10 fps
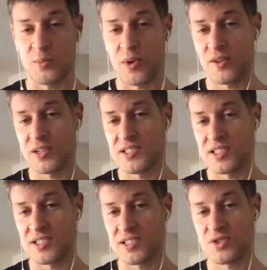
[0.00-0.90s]
whether it's
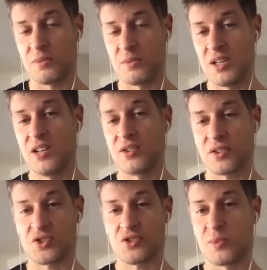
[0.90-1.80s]
extreme heat or
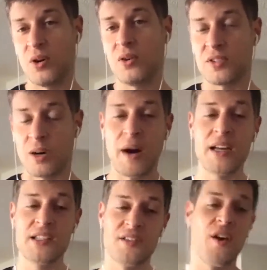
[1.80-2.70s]
extreme cold, our
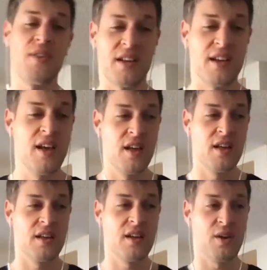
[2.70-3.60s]
bodies know that
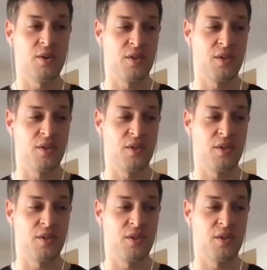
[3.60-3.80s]
you know